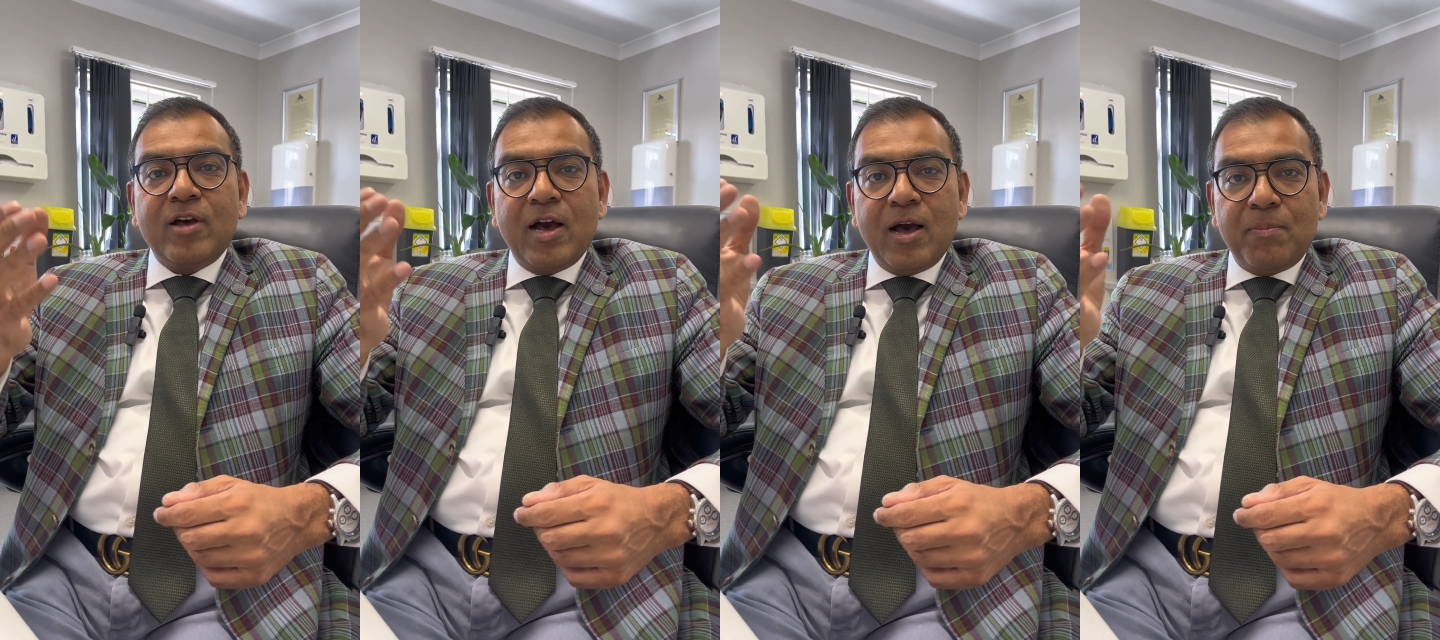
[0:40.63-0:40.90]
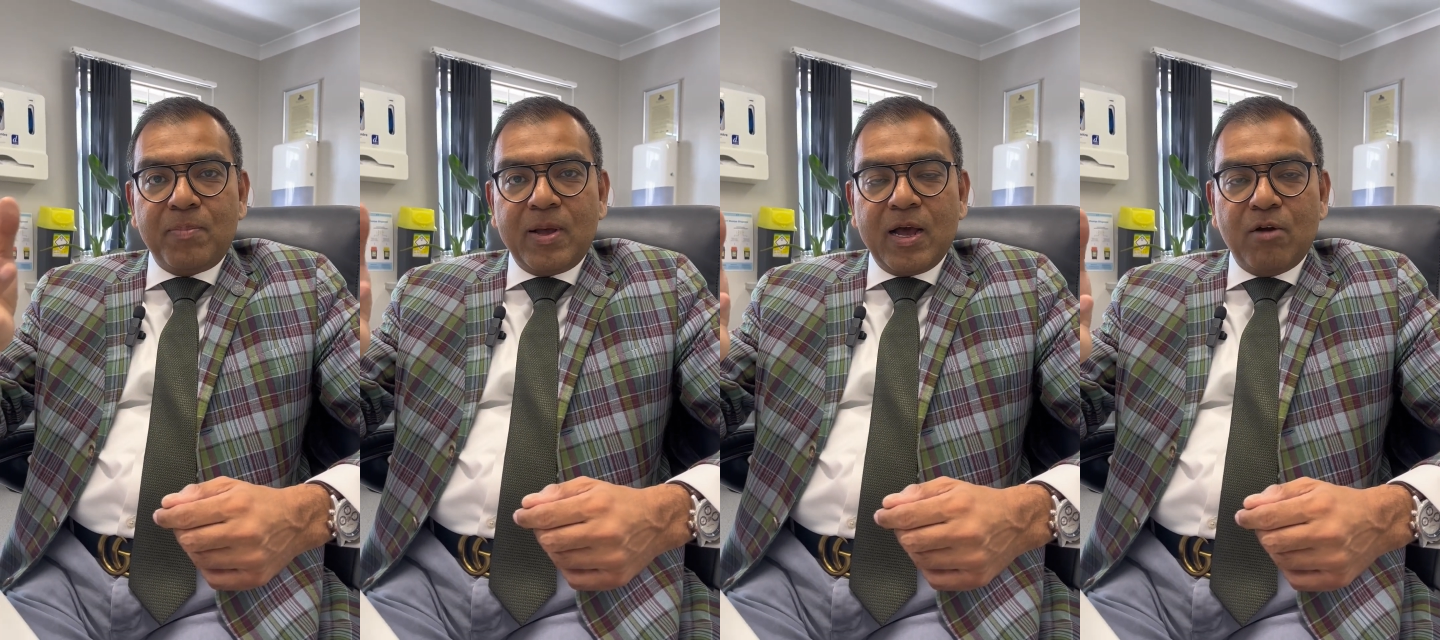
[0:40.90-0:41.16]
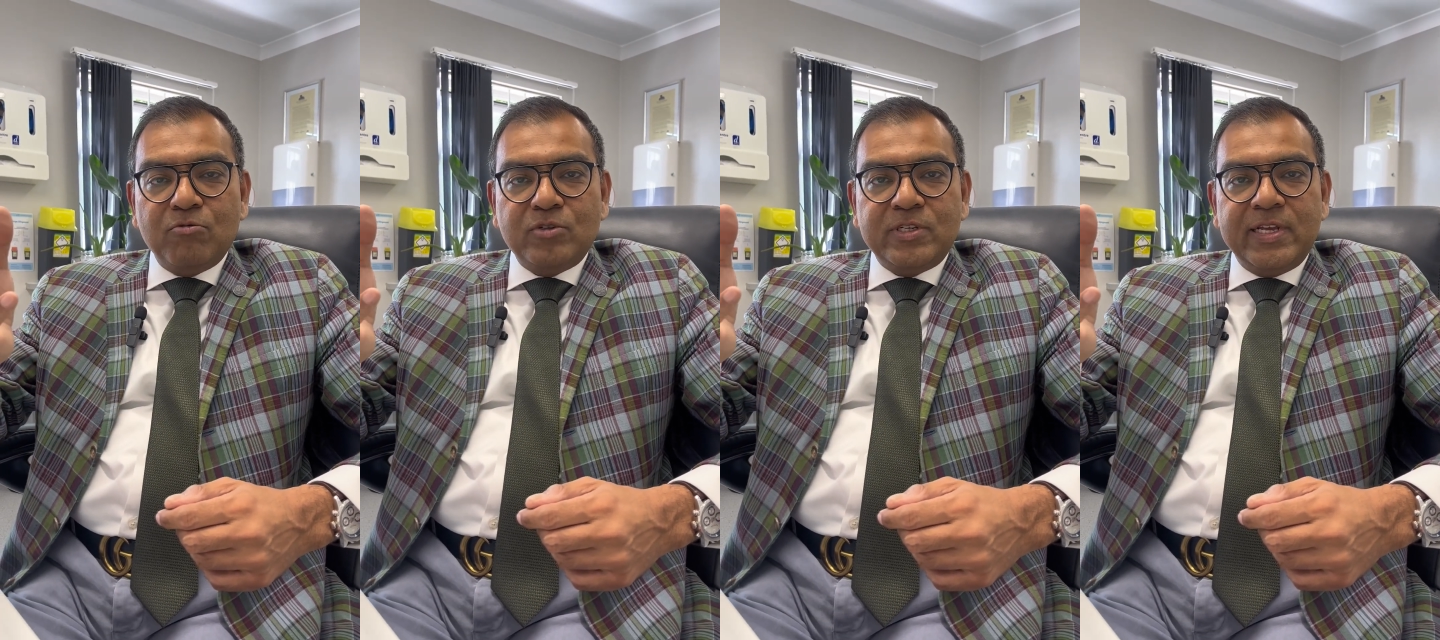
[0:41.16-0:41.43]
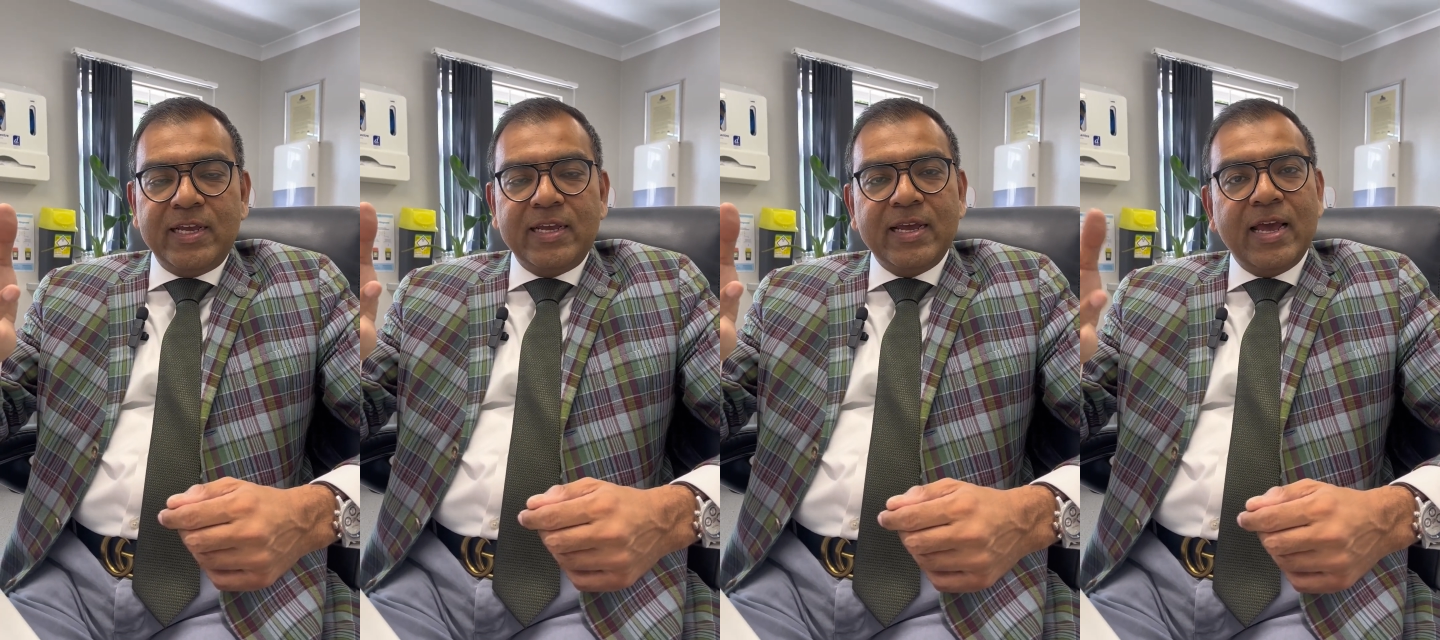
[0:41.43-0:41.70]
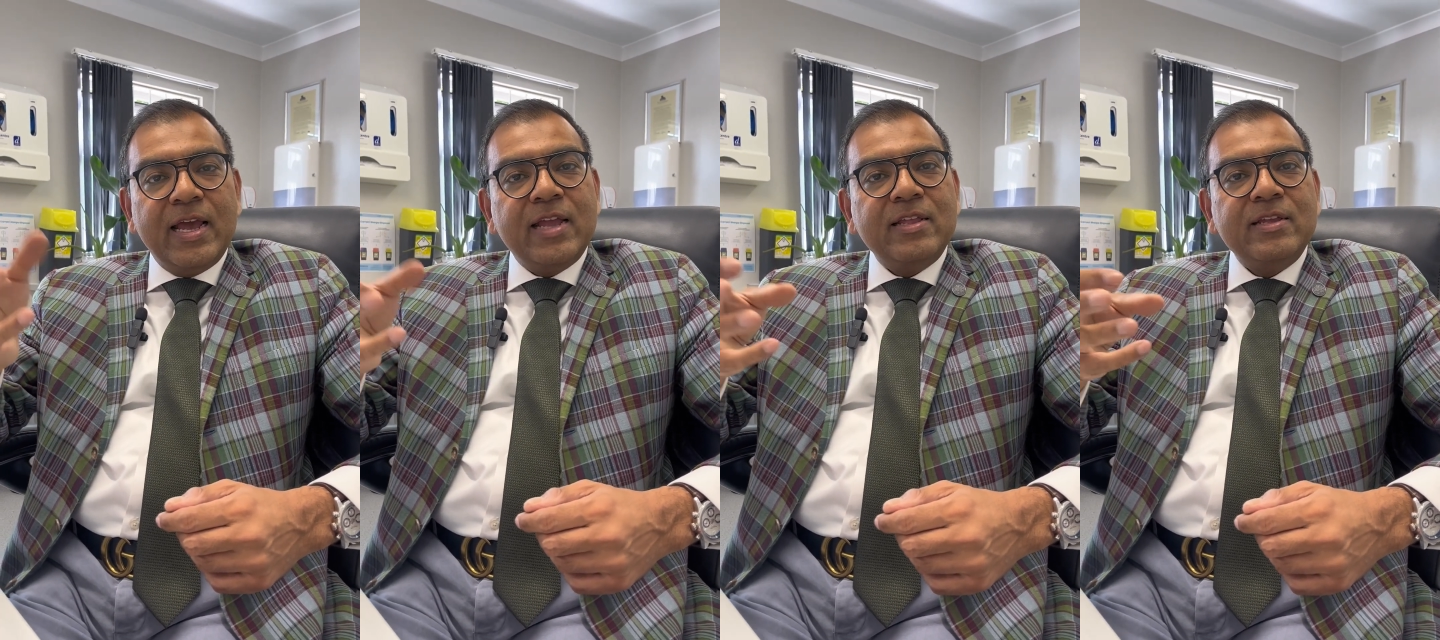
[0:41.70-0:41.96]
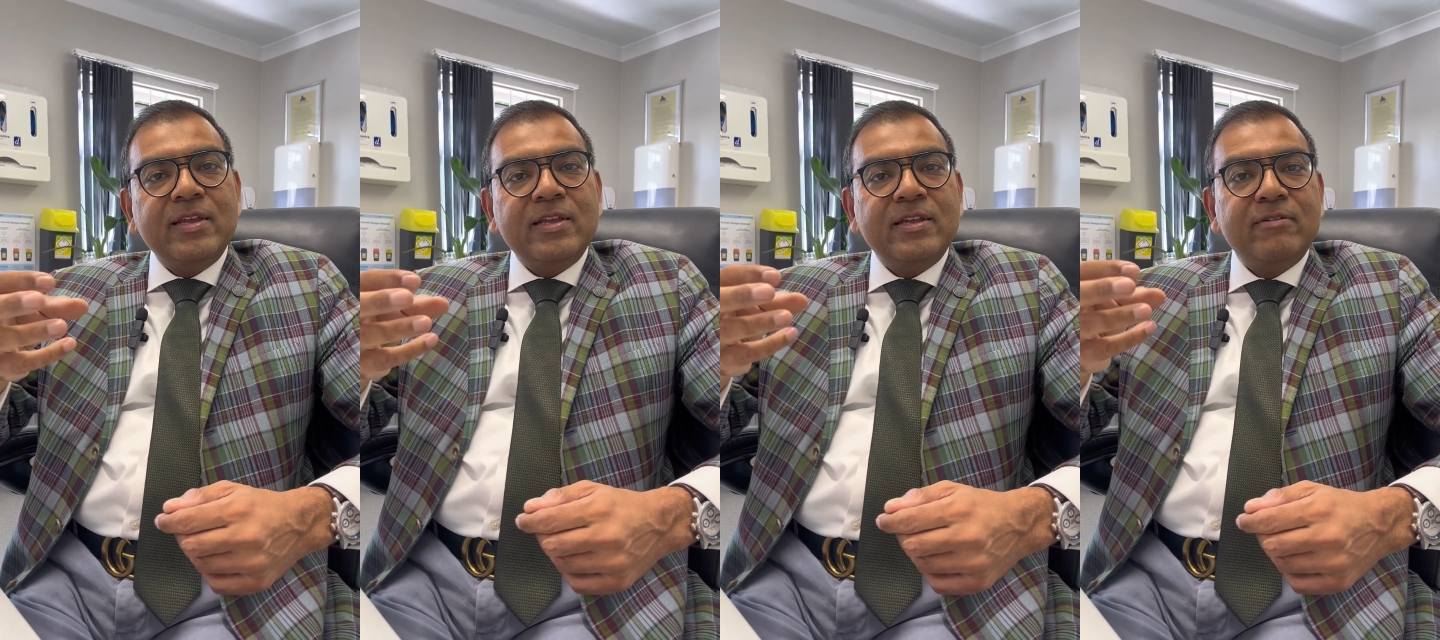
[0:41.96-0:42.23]
carb counting
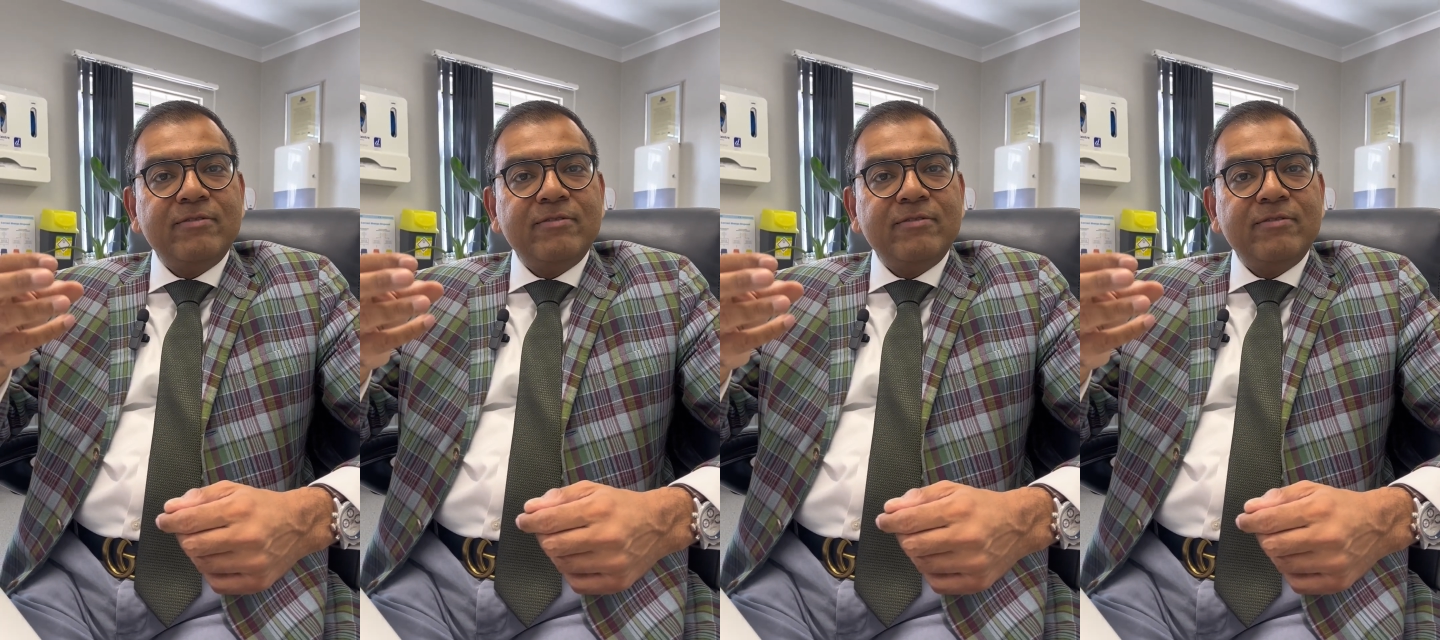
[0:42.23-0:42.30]
and